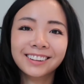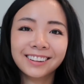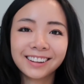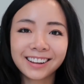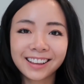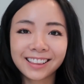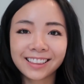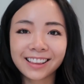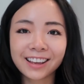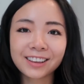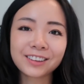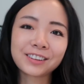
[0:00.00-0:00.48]

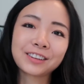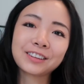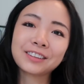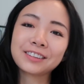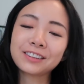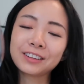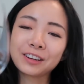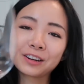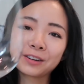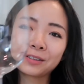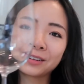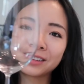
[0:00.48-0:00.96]
In that it
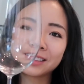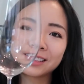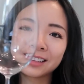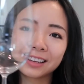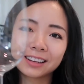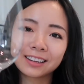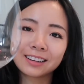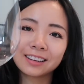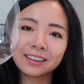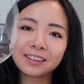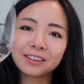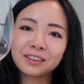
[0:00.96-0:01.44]
can, you know, it's
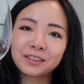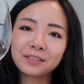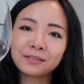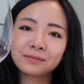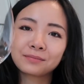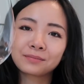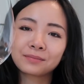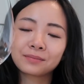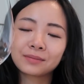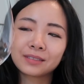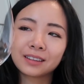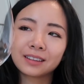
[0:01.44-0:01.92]
like
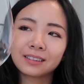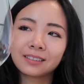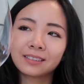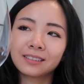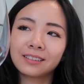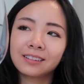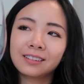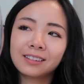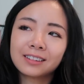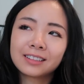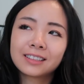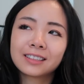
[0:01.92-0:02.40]
a
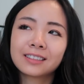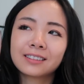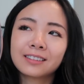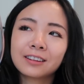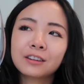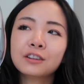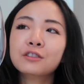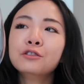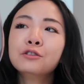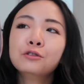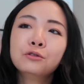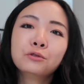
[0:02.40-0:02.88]

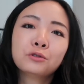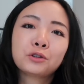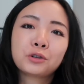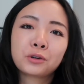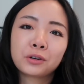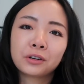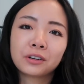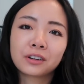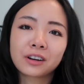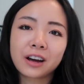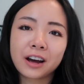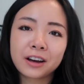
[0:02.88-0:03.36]

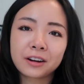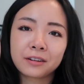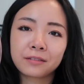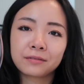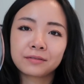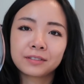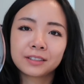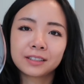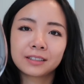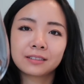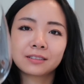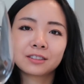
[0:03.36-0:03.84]
neutral kind
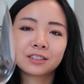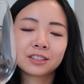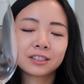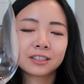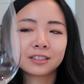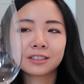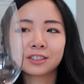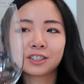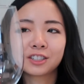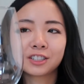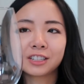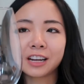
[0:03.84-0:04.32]
of
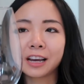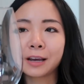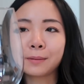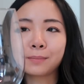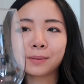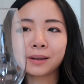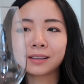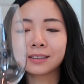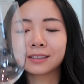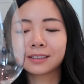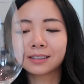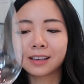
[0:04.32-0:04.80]

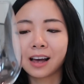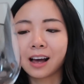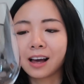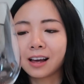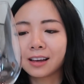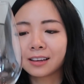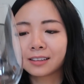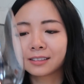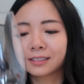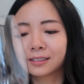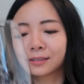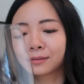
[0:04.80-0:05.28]
shape and
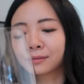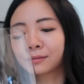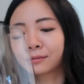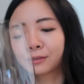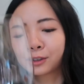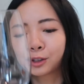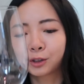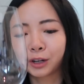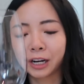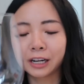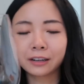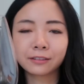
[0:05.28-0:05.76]
size.
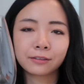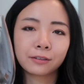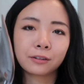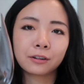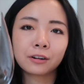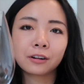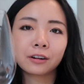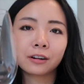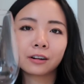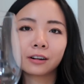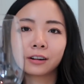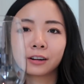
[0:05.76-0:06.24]
Great
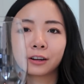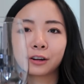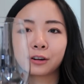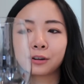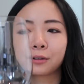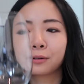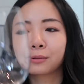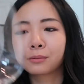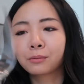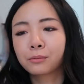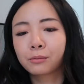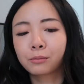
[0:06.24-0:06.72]
for, you
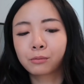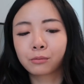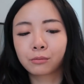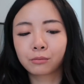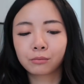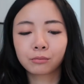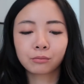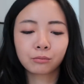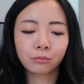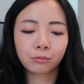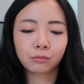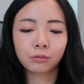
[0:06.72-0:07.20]
know,
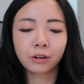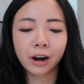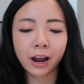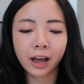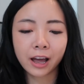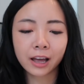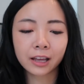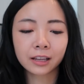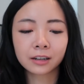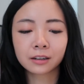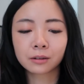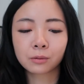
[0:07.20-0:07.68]

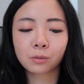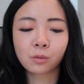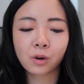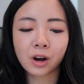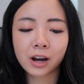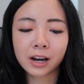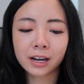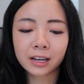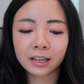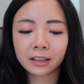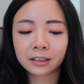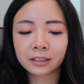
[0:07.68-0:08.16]
red
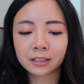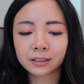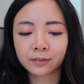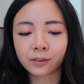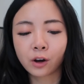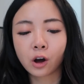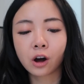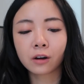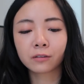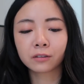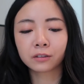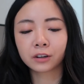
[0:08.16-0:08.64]
wines of
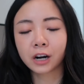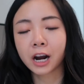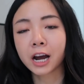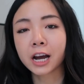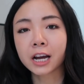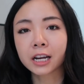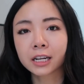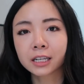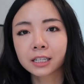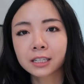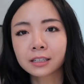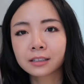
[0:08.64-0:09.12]
all
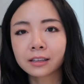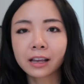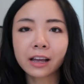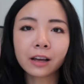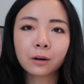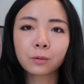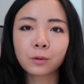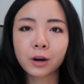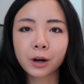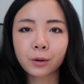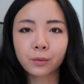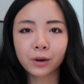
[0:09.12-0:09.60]
varieties,
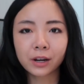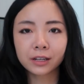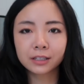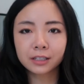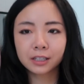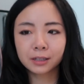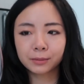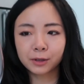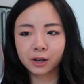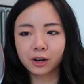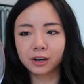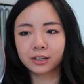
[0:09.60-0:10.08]
and white
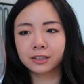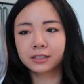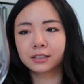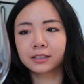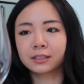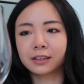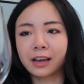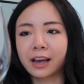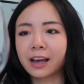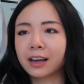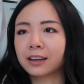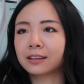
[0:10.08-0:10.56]
wines, to be
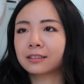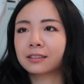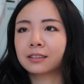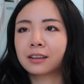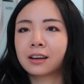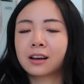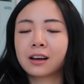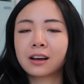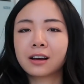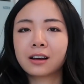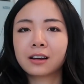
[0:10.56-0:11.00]
honest, and